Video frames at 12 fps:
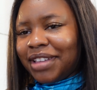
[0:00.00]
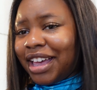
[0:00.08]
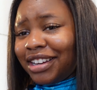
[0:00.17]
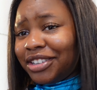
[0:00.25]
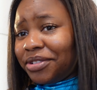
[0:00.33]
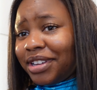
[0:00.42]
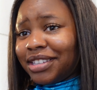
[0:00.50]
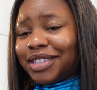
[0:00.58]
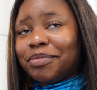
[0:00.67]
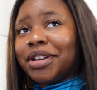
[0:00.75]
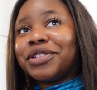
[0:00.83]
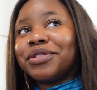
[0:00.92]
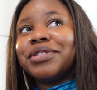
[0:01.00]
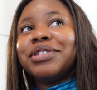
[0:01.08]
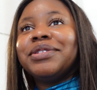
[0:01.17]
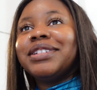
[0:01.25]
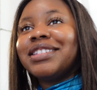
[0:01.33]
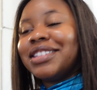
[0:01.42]
I didn't do nothing special
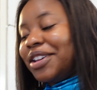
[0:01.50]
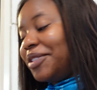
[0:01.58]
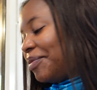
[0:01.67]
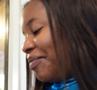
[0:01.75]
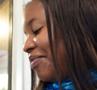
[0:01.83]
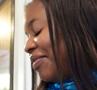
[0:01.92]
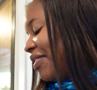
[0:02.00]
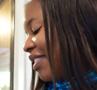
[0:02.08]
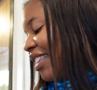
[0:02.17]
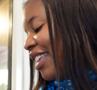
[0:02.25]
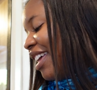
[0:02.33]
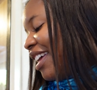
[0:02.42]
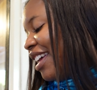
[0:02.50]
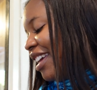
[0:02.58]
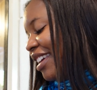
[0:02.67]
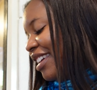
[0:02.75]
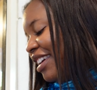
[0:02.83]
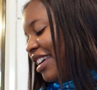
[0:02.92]
to it, so
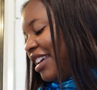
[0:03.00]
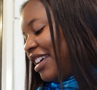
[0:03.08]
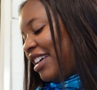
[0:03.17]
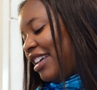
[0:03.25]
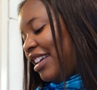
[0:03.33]
yeah.